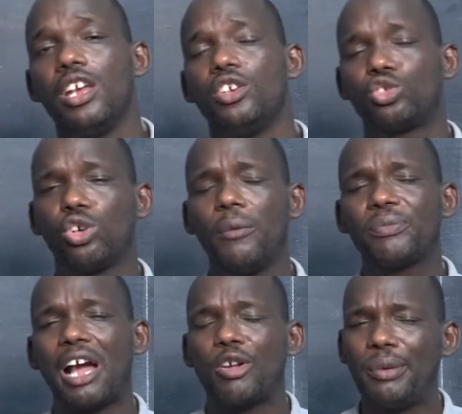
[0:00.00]
So
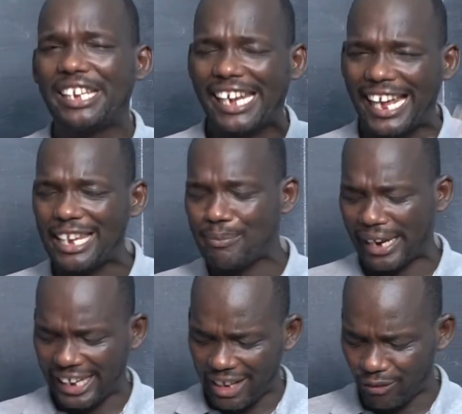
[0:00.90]
I will be trying my
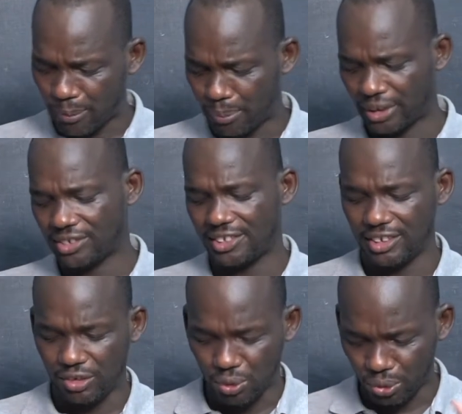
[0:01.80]
level best
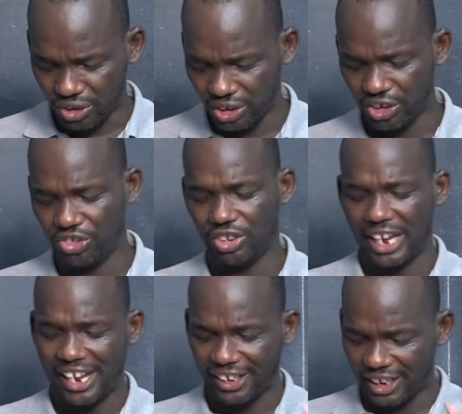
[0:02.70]
to teach
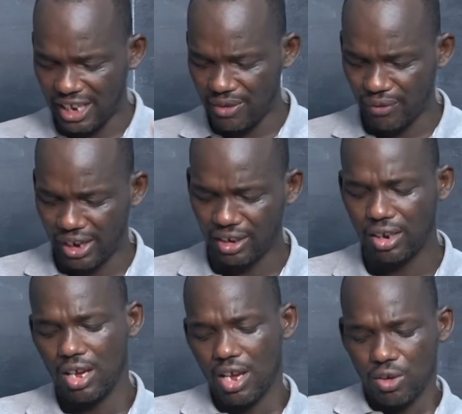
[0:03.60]
and even
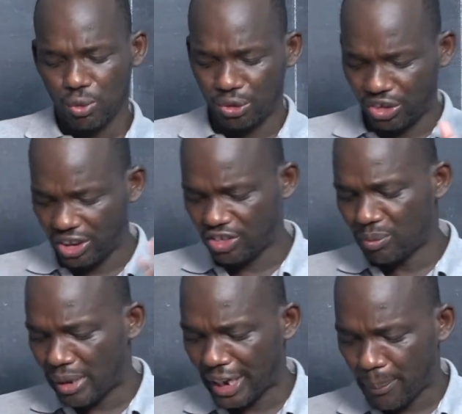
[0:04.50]
to teach
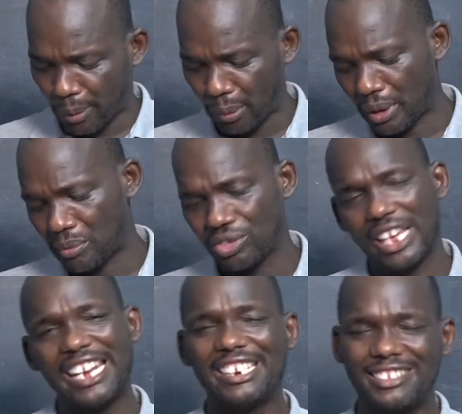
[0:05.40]
many problems
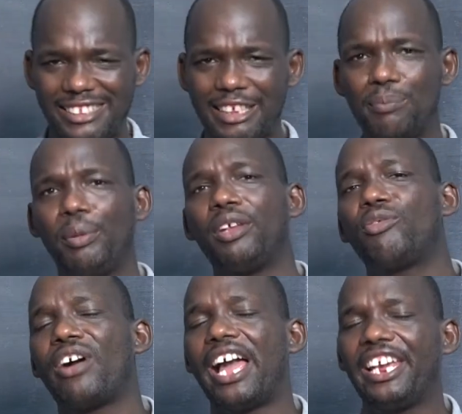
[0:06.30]
and
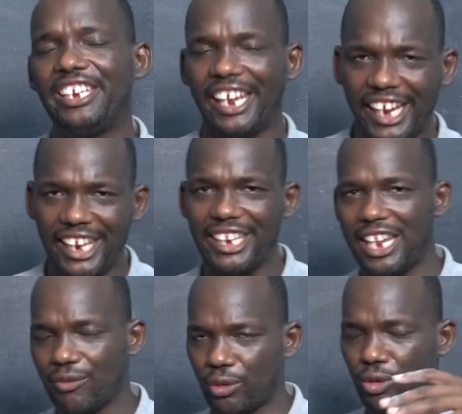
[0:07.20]
simplify the
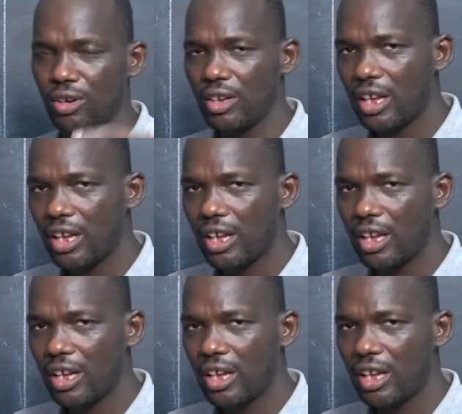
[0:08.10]
A-level